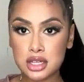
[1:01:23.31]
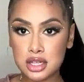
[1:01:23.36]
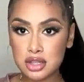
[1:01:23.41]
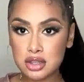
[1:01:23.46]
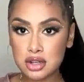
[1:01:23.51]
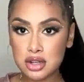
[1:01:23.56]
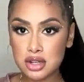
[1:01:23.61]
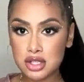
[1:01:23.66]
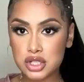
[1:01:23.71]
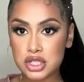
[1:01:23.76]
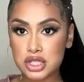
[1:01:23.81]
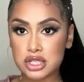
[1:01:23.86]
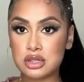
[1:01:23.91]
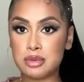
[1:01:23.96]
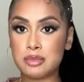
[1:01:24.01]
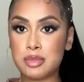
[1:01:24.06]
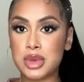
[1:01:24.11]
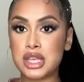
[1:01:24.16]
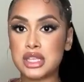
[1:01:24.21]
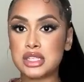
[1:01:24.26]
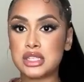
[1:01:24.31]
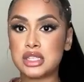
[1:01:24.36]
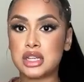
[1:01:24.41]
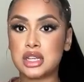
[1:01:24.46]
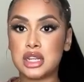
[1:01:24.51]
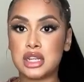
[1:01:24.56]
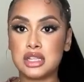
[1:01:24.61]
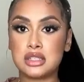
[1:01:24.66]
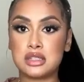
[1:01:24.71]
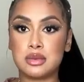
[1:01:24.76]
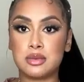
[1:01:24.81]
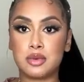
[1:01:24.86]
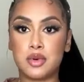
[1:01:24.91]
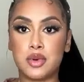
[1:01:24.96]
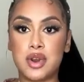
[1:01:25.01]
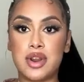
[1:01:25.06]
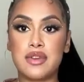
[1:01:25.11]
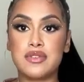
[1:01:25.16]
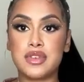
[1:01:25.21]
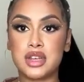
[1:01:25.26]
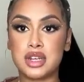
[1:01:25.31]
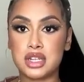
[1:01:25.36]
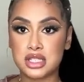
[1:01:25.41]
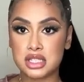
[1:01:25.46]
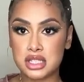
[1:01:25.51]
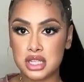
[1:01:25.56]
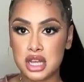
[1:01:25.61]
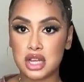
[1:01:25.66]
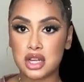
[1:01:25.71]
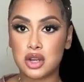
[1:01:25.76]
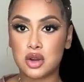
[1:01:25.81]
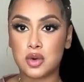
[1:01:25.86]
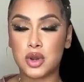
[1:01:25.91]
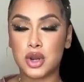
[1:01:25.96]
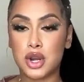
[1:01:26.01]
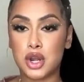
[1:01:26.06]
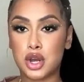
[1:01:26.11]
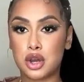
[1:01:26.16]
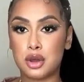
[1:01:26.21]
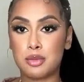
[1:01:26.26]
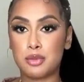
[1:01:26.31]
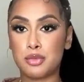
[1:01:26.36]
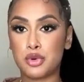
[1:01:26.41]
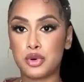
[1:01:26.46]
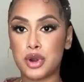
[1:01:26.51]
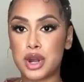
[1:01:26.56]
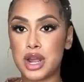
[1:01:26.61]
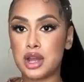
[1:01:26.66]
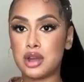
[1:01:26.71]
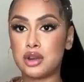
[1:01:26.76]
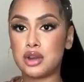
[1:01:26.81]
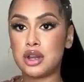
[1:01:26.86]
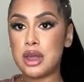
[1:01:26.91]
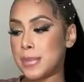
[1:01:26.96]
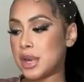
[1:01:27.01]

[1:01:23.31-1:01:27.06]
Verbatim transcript: you know, just a basic, like some graphic design going on brown,